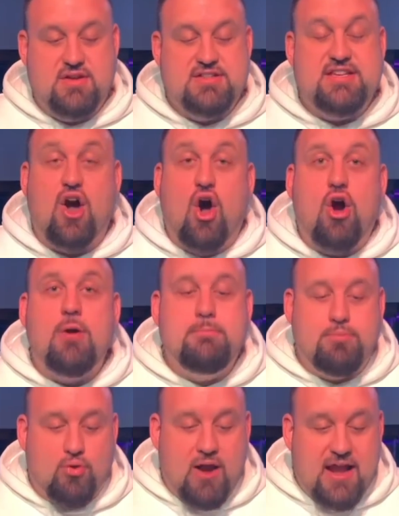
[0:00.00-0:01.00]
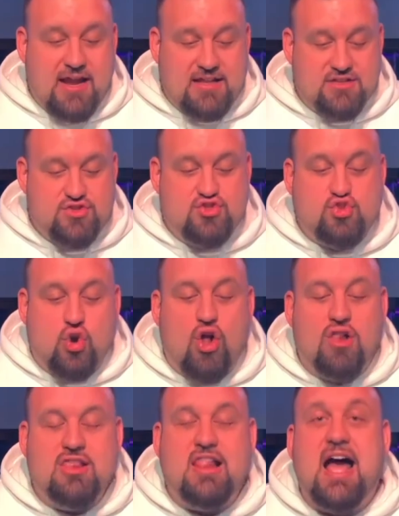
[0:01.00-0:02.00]
See, our brains
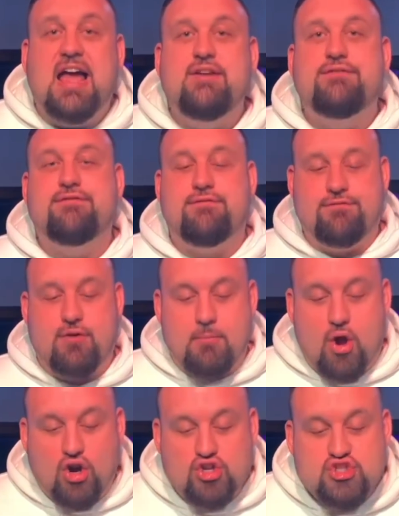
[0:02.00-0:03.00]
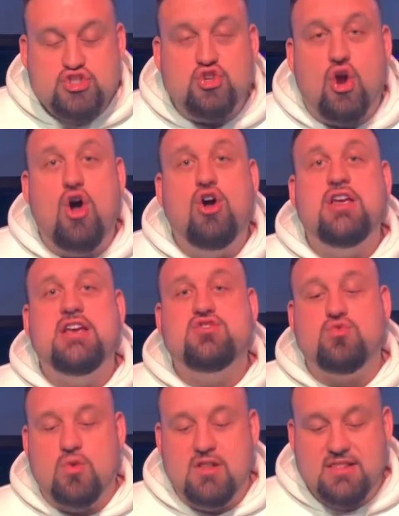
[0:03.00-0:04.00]
draw life from our
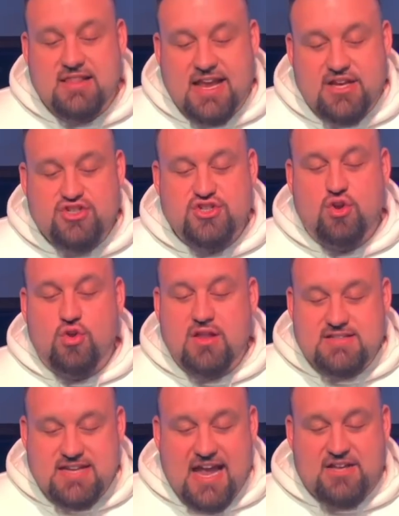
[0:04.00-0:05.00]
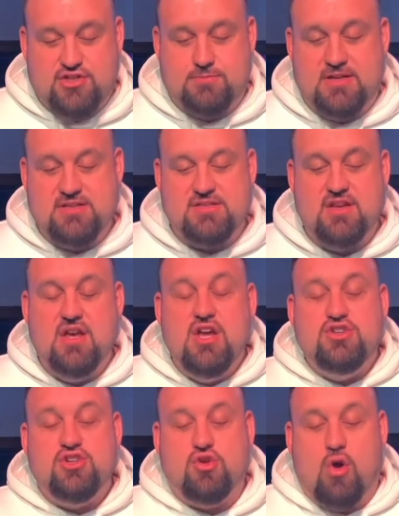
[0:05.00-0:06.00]
strongest relational attachments
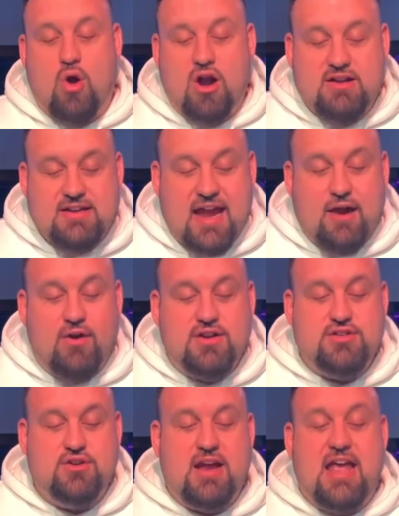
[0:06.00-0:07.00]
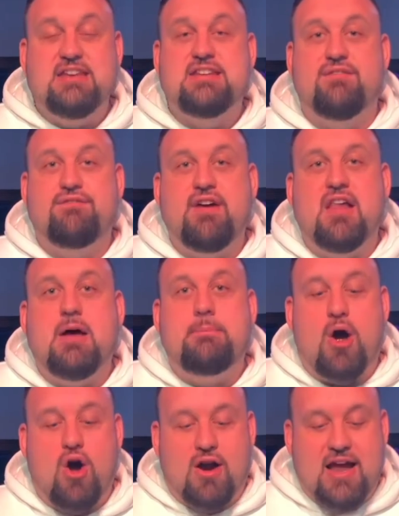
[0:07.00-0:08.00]
to grow our character and
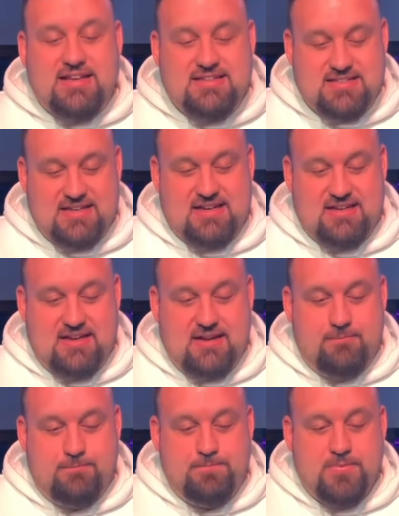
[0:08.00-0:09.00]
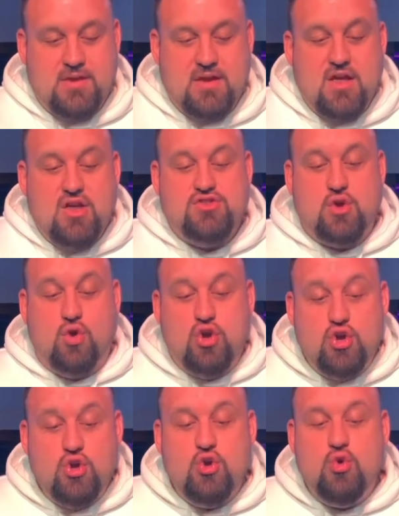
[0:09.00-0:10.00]
develop our identity. So,
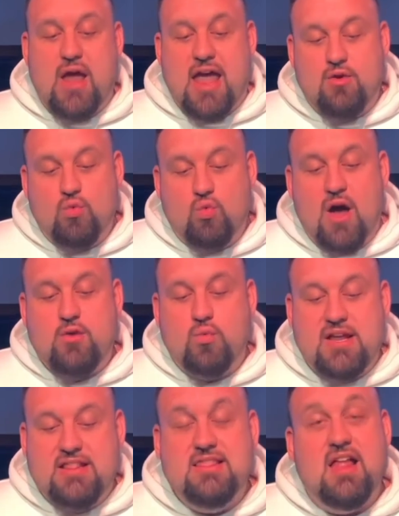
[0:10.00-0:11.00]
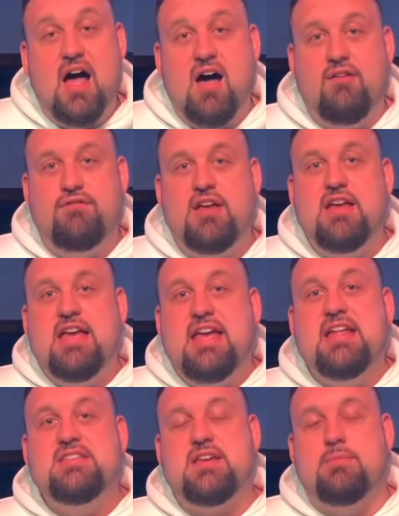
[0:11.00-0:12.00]
who and what we love
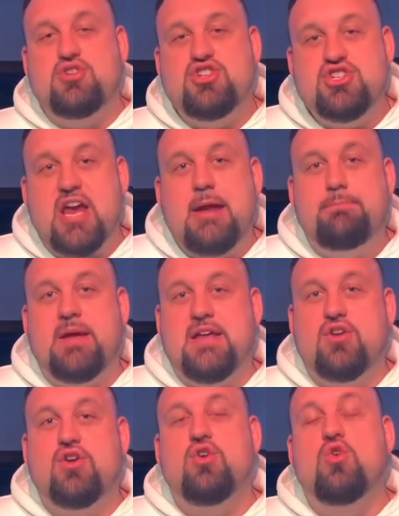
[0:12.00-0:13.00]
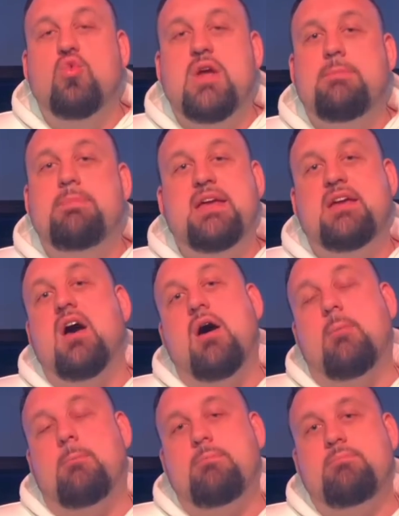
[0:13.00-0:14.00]
ends up shaping who we become.